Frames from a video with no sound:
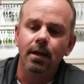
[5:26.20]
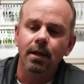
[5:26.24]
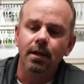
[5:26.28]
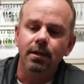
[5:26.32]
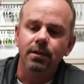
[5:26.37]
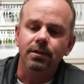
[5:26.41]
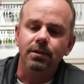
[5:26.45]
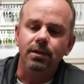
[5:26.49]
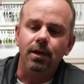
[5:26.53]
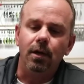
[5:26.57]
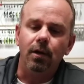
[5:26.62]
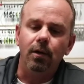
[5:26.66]

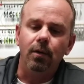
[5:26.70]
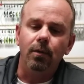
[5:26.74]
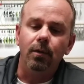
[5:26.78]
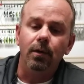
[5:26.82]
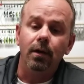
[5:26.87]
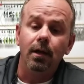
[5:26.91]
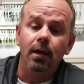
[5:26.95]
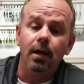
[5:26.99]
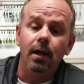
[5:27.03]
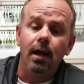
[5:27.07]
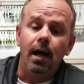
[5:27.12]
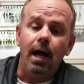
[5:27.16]

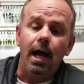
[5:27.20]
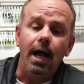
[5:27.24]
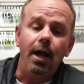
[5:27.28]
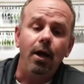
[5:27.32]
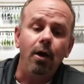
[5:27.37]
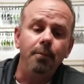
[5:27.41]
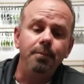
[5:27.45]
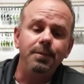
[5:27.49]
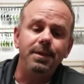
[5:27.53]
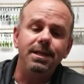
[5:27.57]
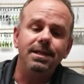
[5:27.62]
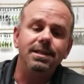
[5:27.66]
So I
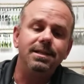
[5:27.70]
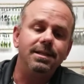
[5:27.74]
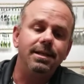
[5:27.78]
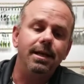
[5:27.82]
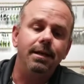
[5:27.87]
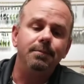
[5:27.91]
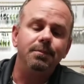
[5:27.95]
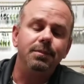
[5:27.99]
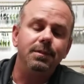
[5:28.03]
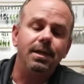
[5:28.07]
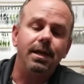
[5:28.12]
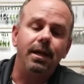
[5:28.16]
hope these
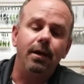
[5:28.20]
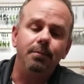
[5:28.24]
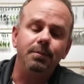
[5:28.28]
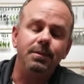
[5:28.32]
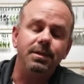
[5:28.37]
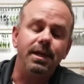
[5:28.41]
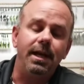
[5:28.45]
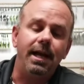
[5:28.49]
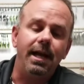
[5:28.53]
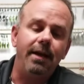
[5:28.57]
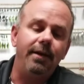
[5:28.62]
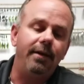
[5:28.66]
tips helped
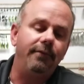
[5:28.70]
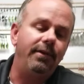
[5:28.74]
you out.